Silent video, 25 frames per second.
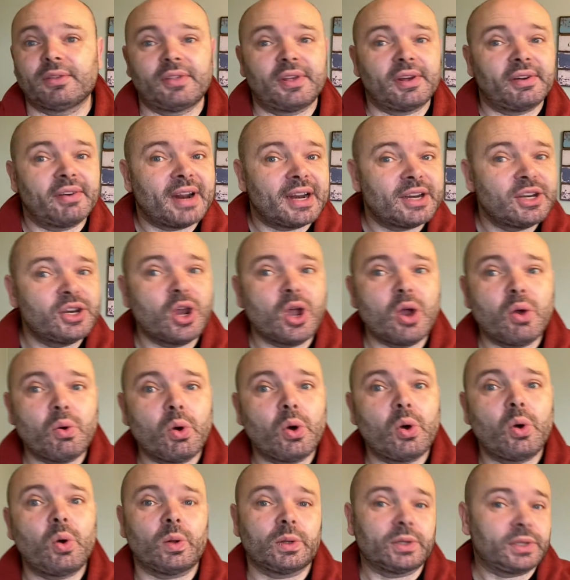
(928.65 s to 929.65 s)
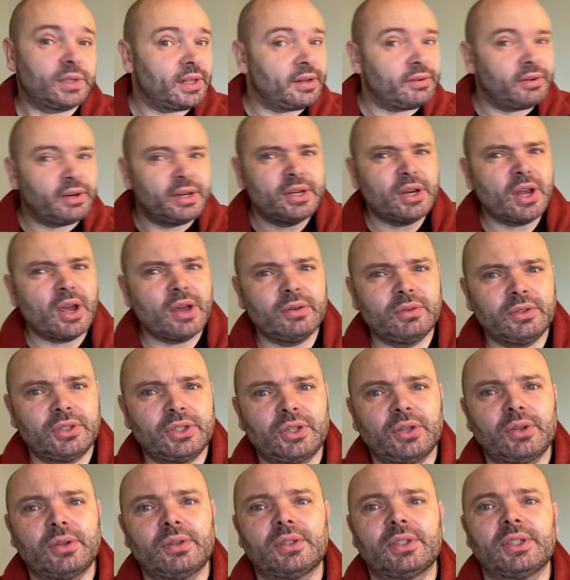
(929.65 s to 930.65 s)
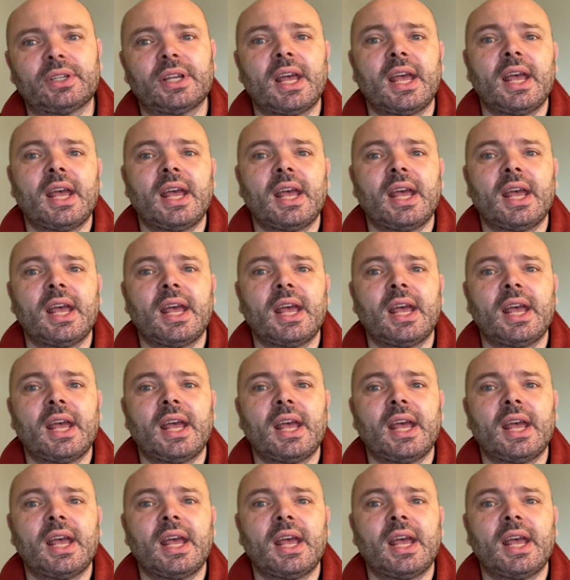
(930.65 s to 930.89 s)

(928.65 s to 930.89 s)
There are no oughts, there are no shoulds.